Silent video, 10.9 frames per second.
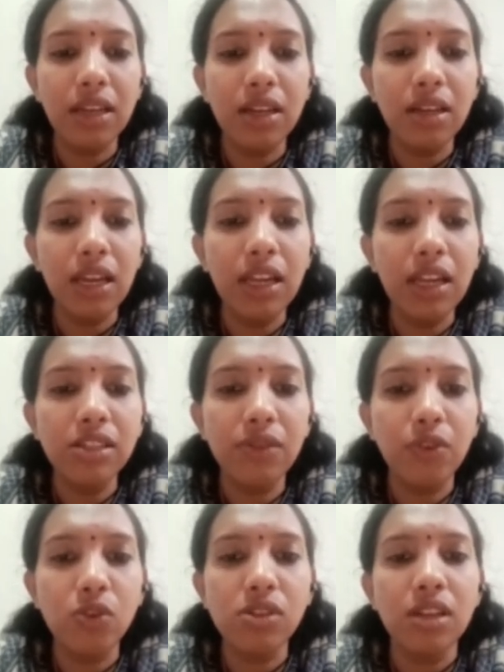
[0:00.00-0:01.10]

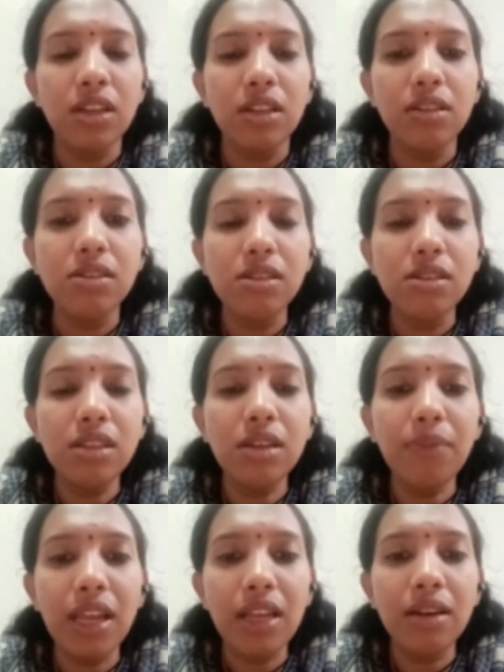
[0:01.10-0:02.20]
interviews. This is the
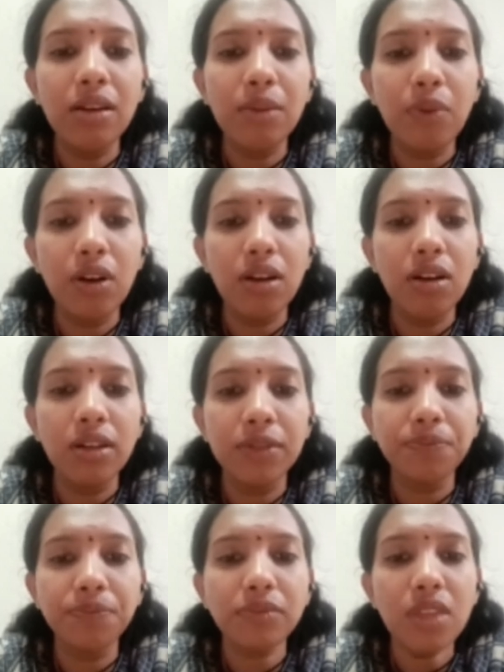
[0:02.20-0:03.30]
main
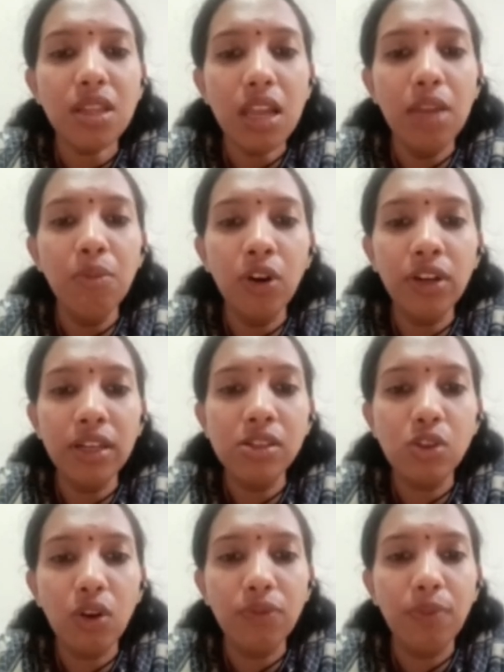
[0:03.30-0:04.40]
importance
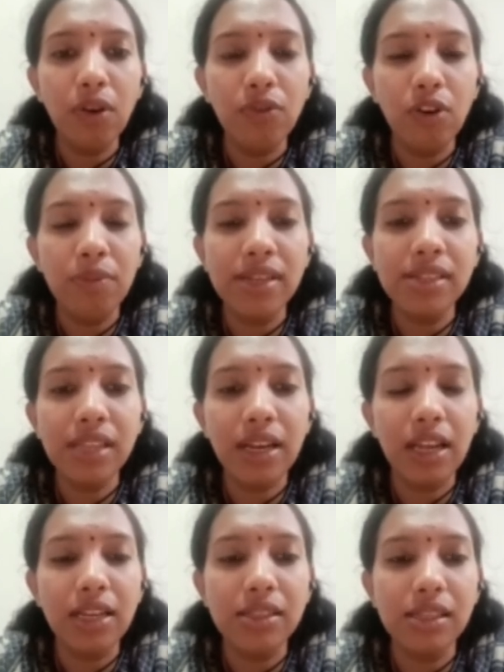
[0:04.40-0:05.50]
of performance
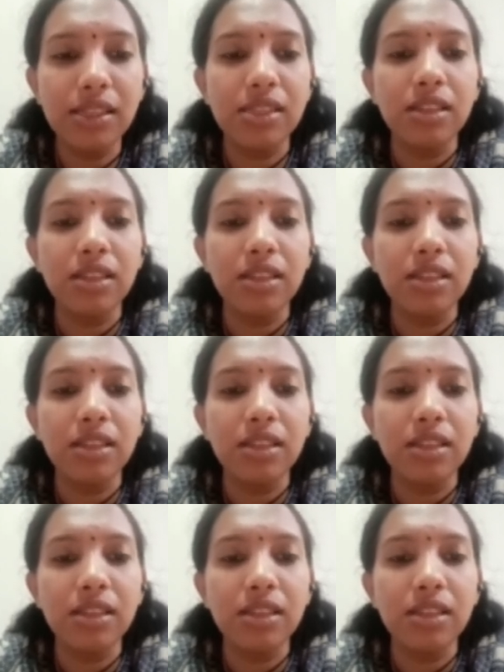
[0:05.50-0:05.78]
analysis.